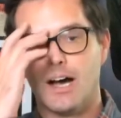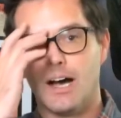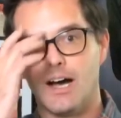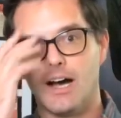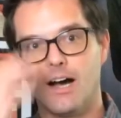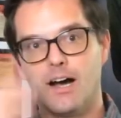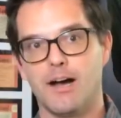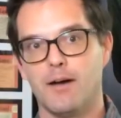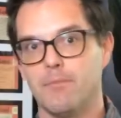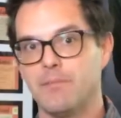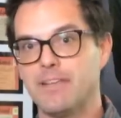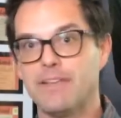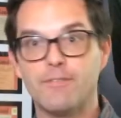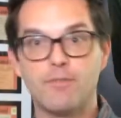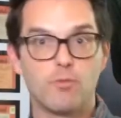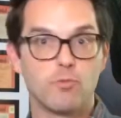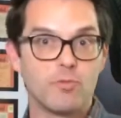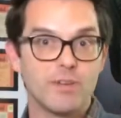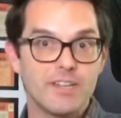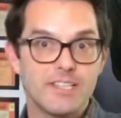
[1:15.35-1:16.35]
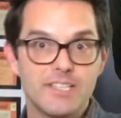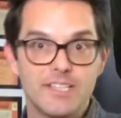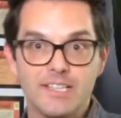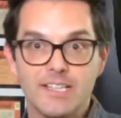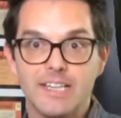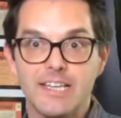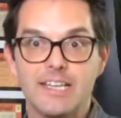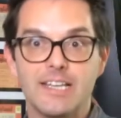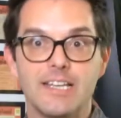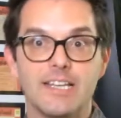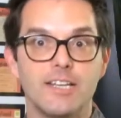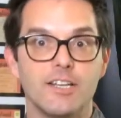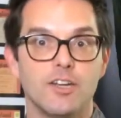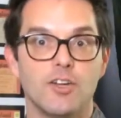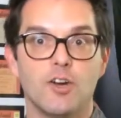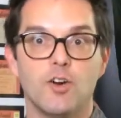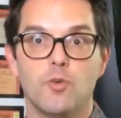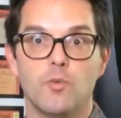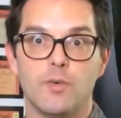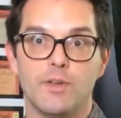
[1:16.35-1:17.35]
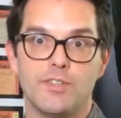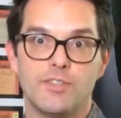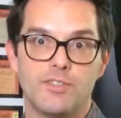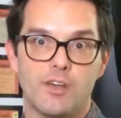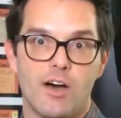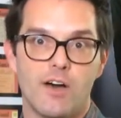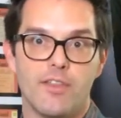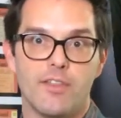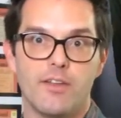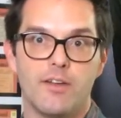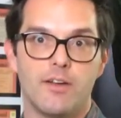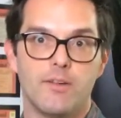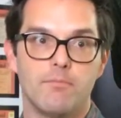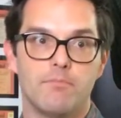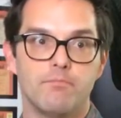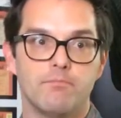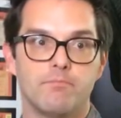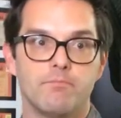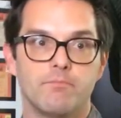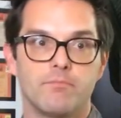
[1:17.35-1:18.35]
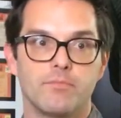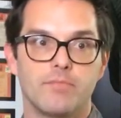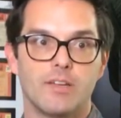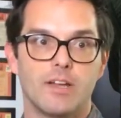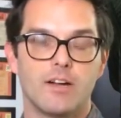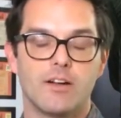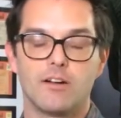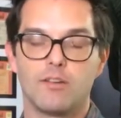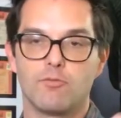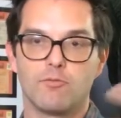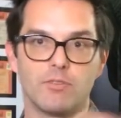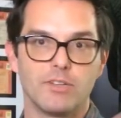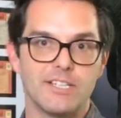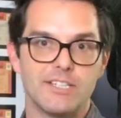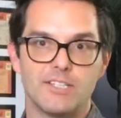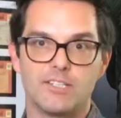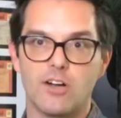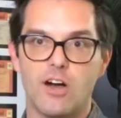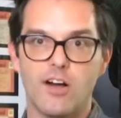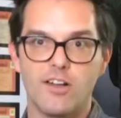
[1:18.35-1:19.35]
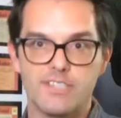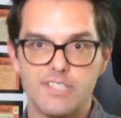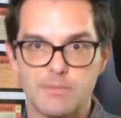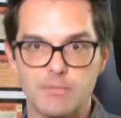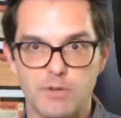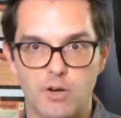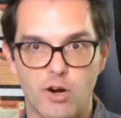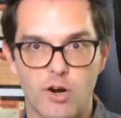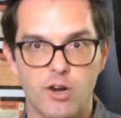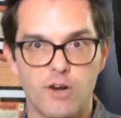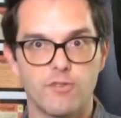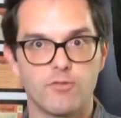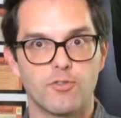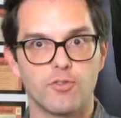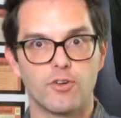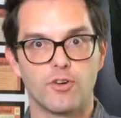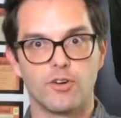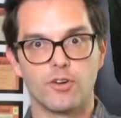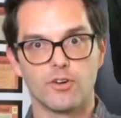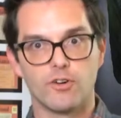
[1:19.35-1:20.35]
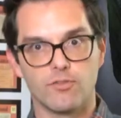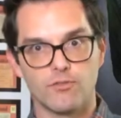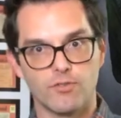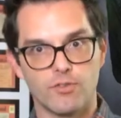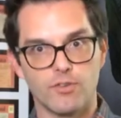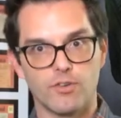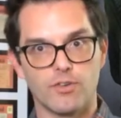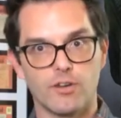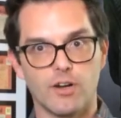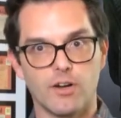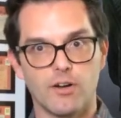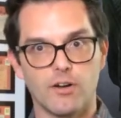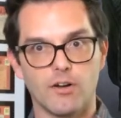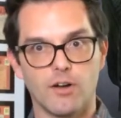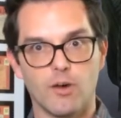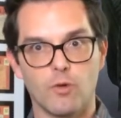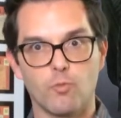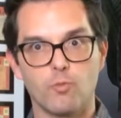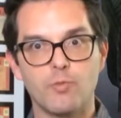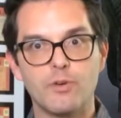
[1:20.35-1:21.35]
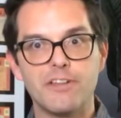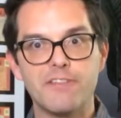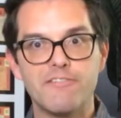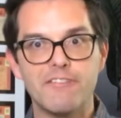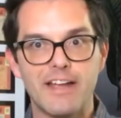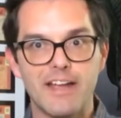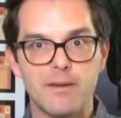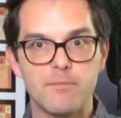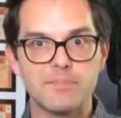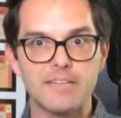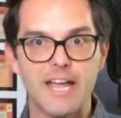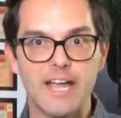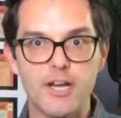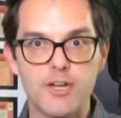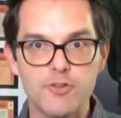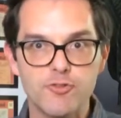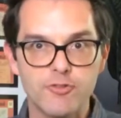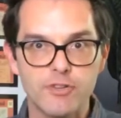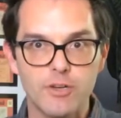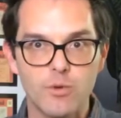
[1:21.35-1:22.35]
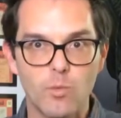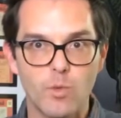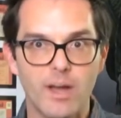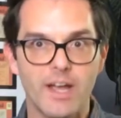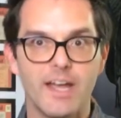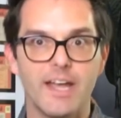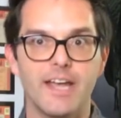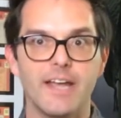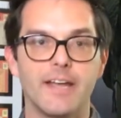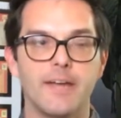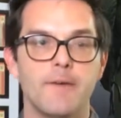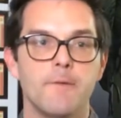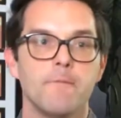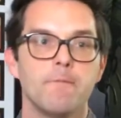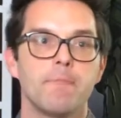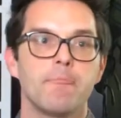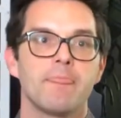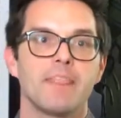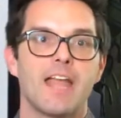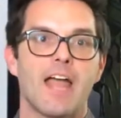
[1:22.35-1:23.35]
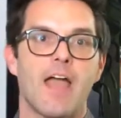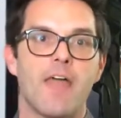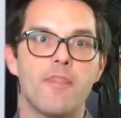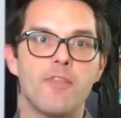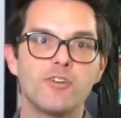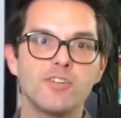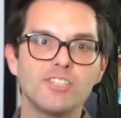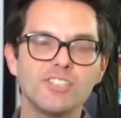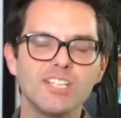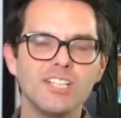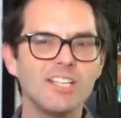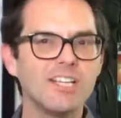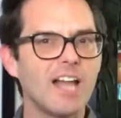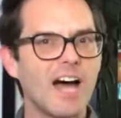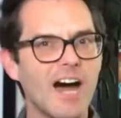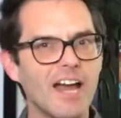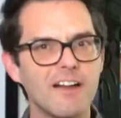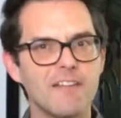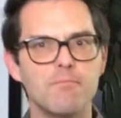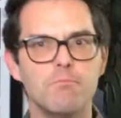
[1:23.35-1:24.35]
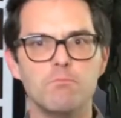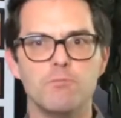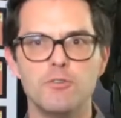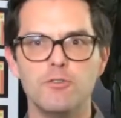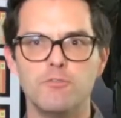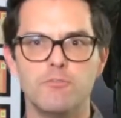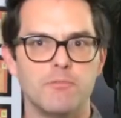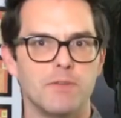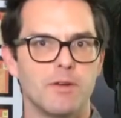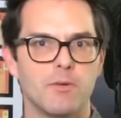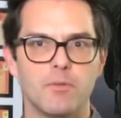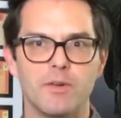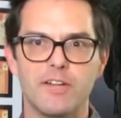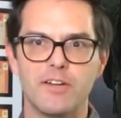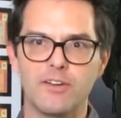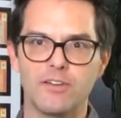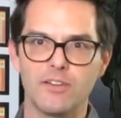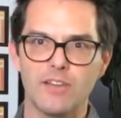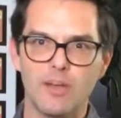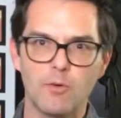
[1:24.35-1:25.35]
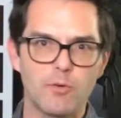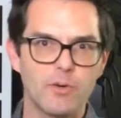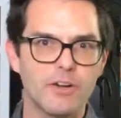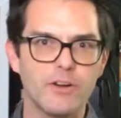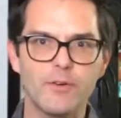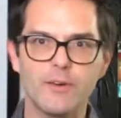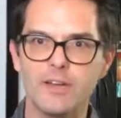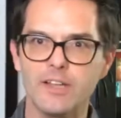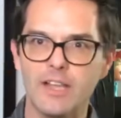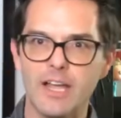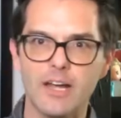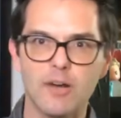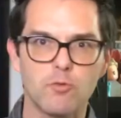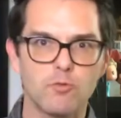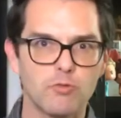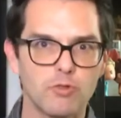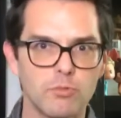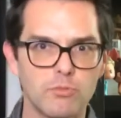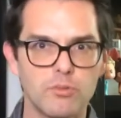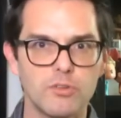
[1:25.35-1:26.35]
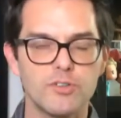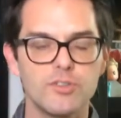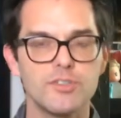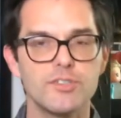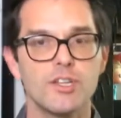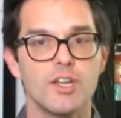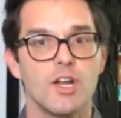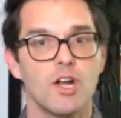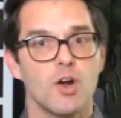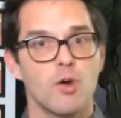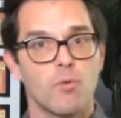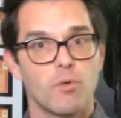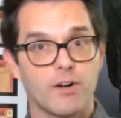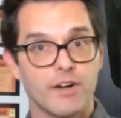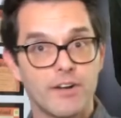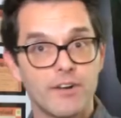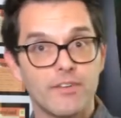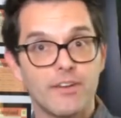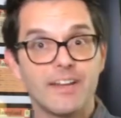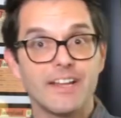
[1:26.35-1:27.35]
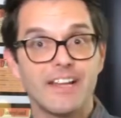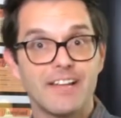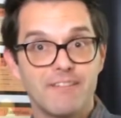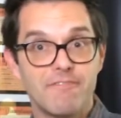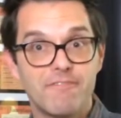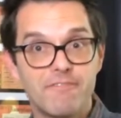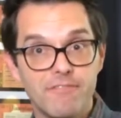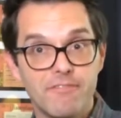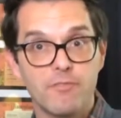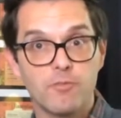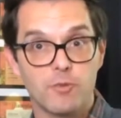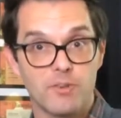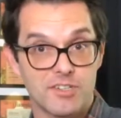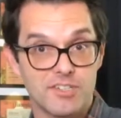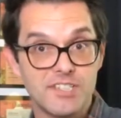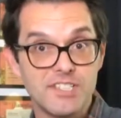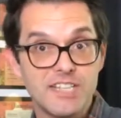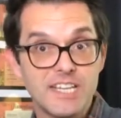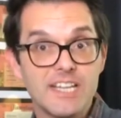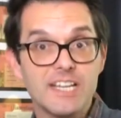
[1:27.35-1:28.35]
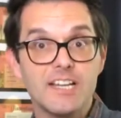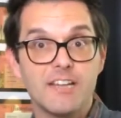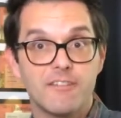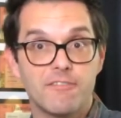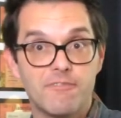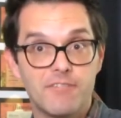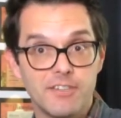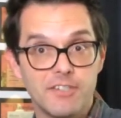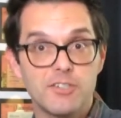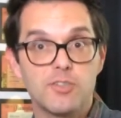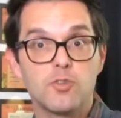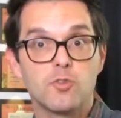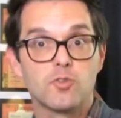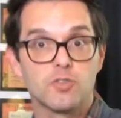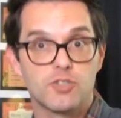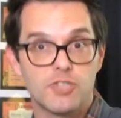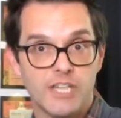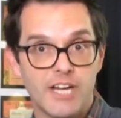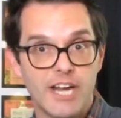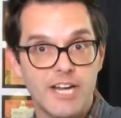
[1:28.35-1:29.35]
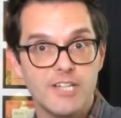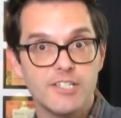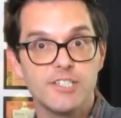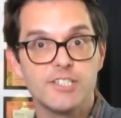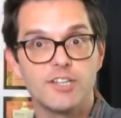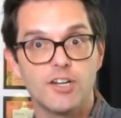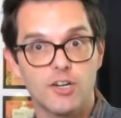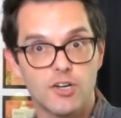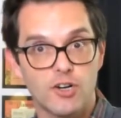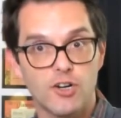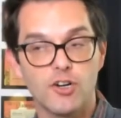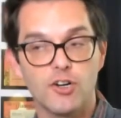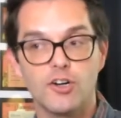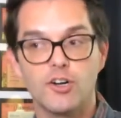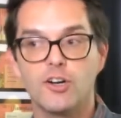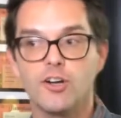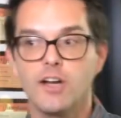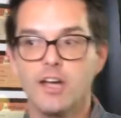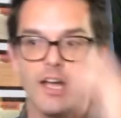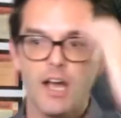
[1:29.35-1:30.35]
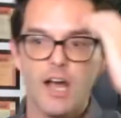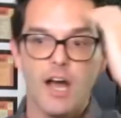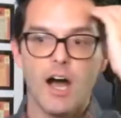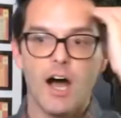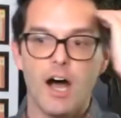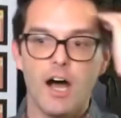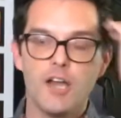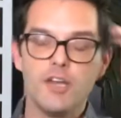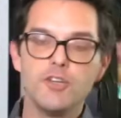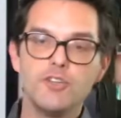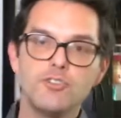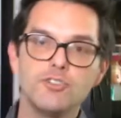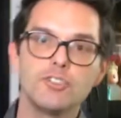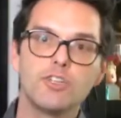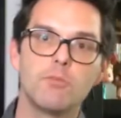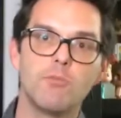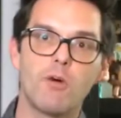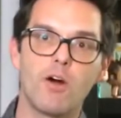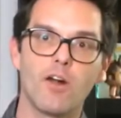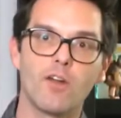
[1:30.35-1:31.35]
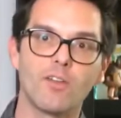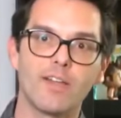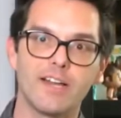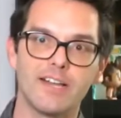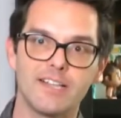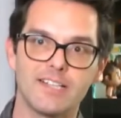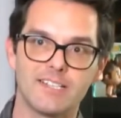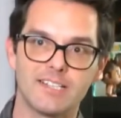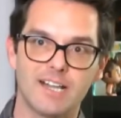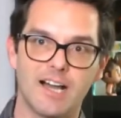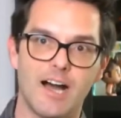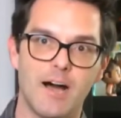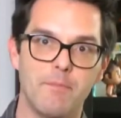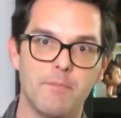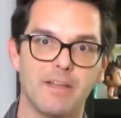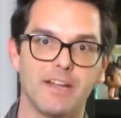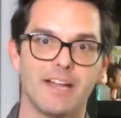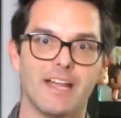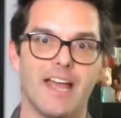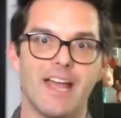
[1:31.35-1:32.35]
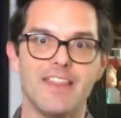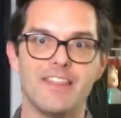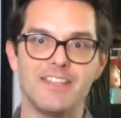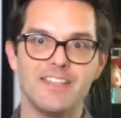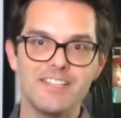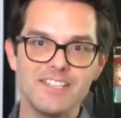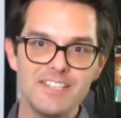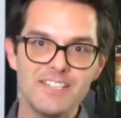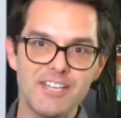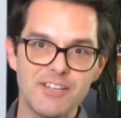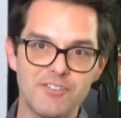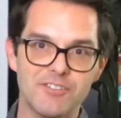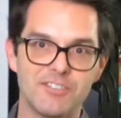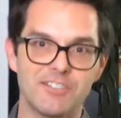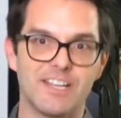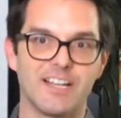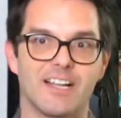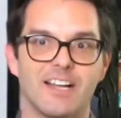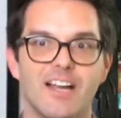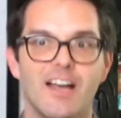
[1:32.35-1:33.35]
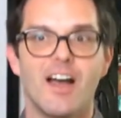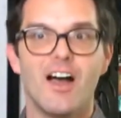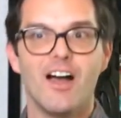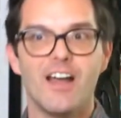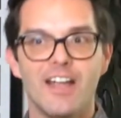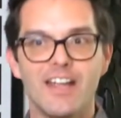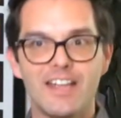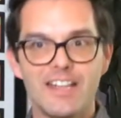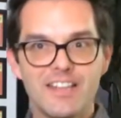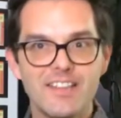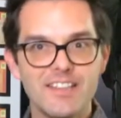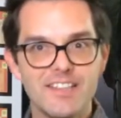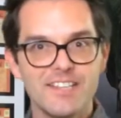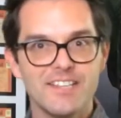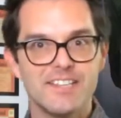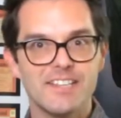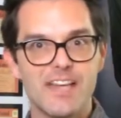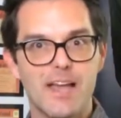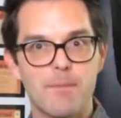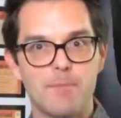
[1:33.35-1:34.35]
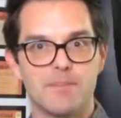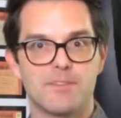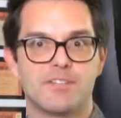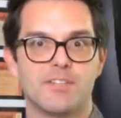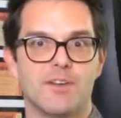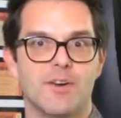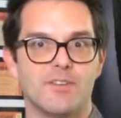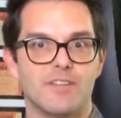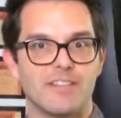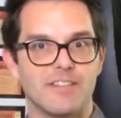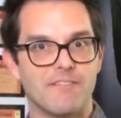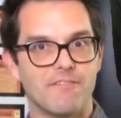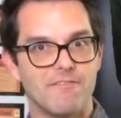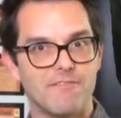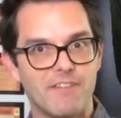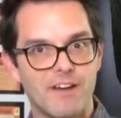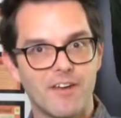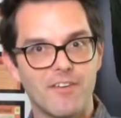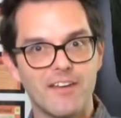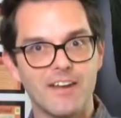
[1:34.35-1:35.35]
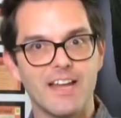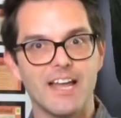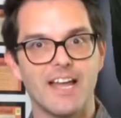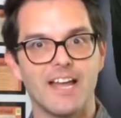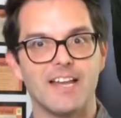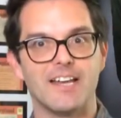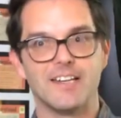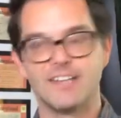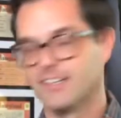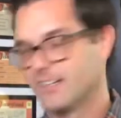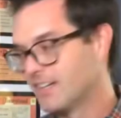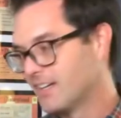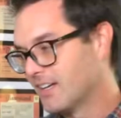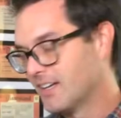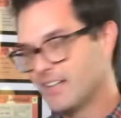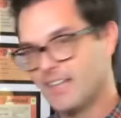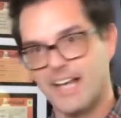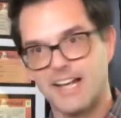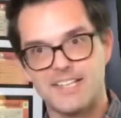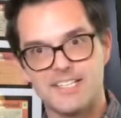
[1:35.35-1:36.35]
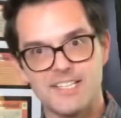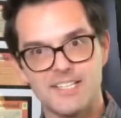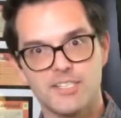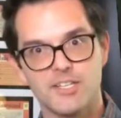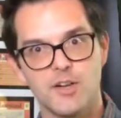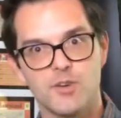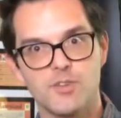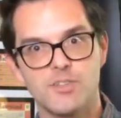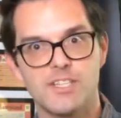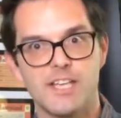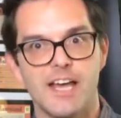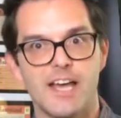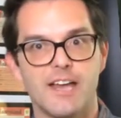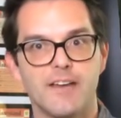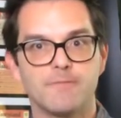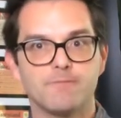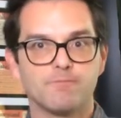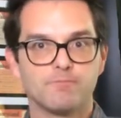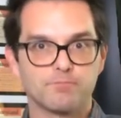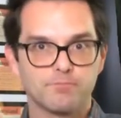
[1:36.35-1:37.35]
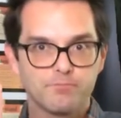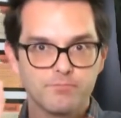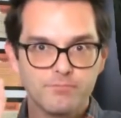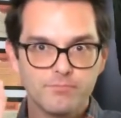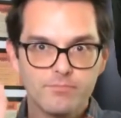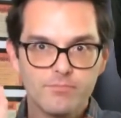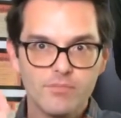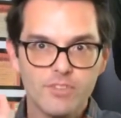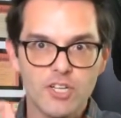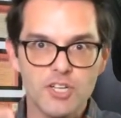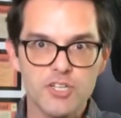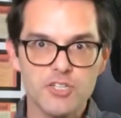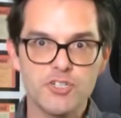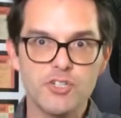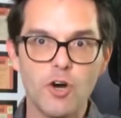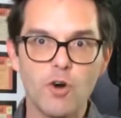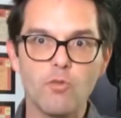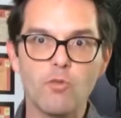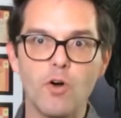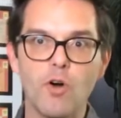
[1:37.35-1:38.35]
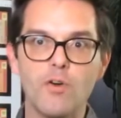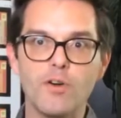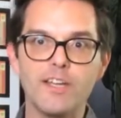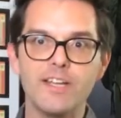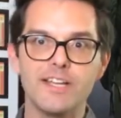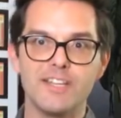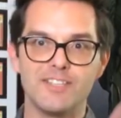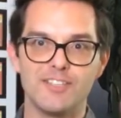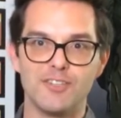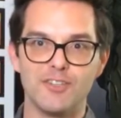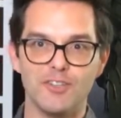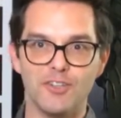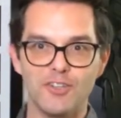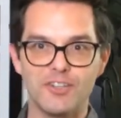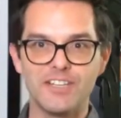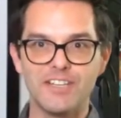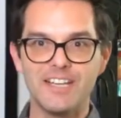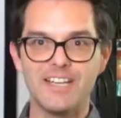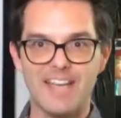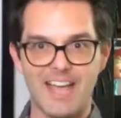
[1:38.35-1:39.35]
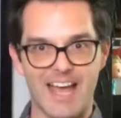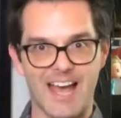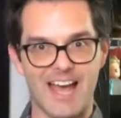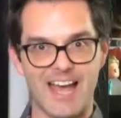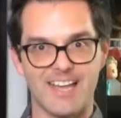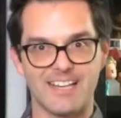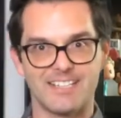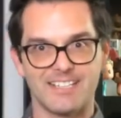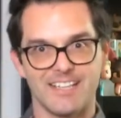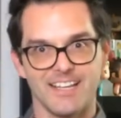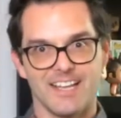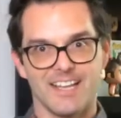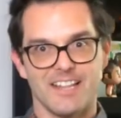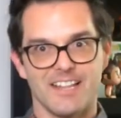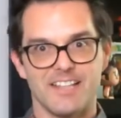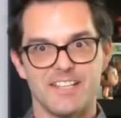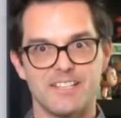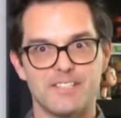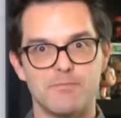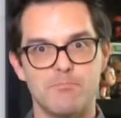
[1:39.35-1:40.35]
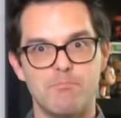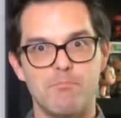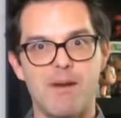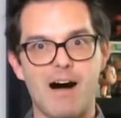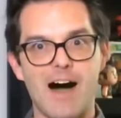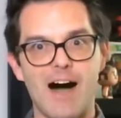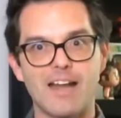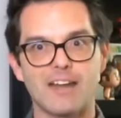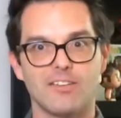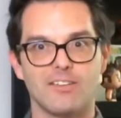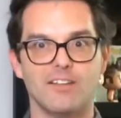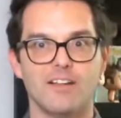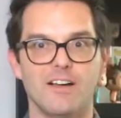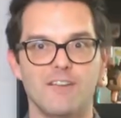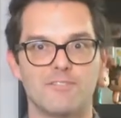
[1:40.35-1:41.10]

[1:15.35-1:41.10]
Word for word: Um, even recently, you know, we saw them uh, release concept art for for a, a revamped entryway and there's just a lot of movement. We hear a lot, we're hearing a lot of rumors. We're hearing, we're seeing physical changes occur. A new Tomorrowland is coming, and this is interesting. In this episode, at the very end, like Cisco said, Joe Rohde is looking at this model of